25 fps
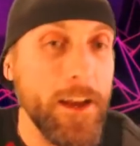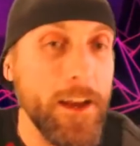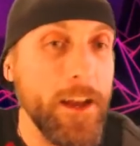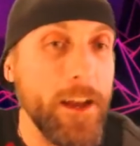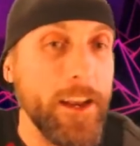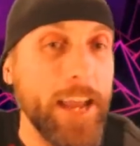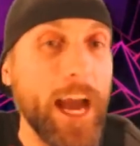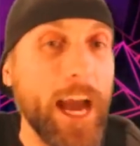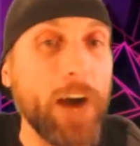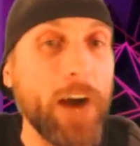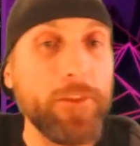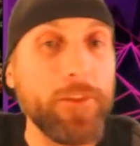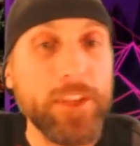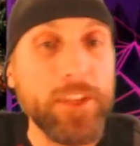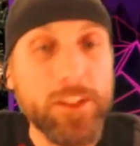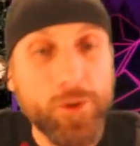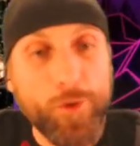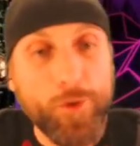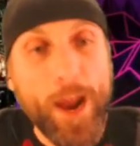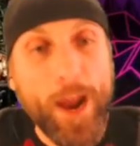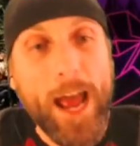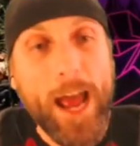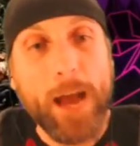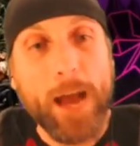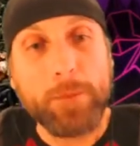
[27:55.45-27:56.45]
Now, these
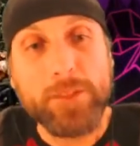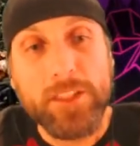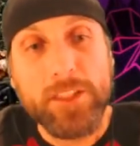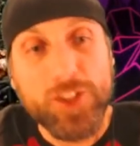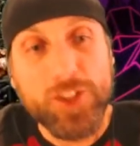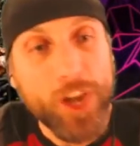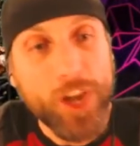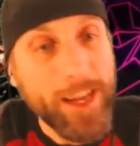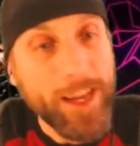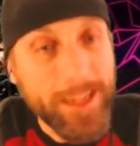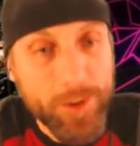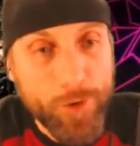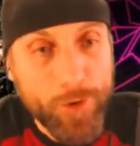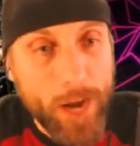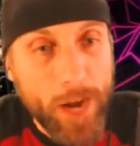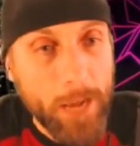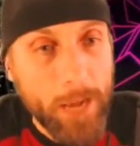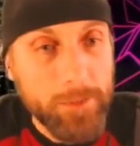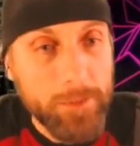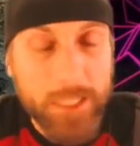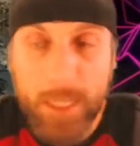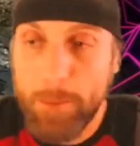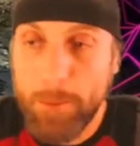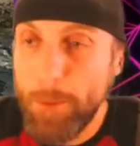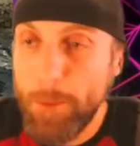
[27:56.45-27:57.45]
crabs, giant
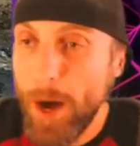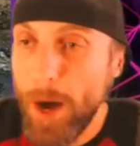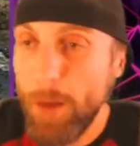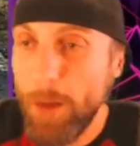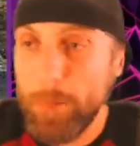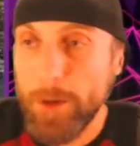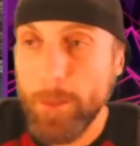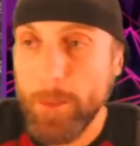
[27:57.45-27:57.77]
crabs keep popping